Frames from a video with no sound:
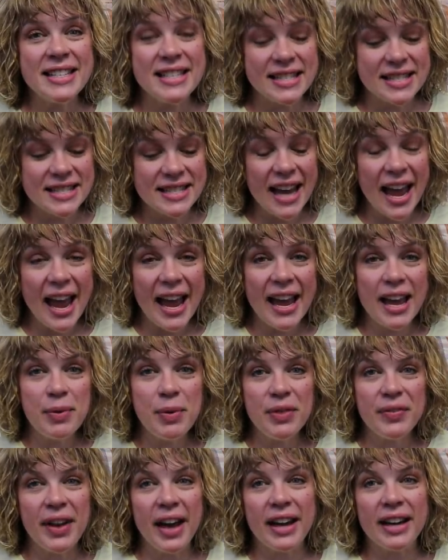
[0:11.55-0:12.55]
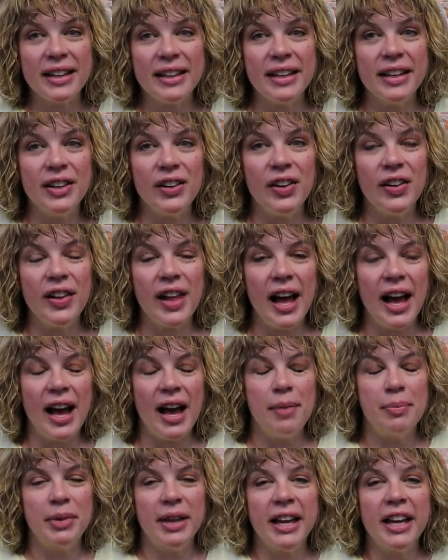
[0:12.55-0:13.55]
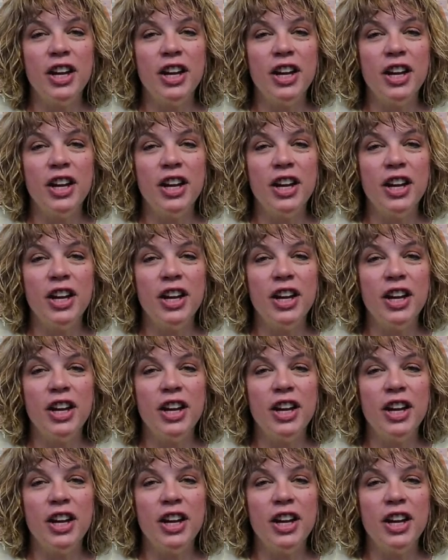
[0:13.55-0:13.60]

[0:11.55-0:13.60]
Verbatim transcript: today we've got a little um,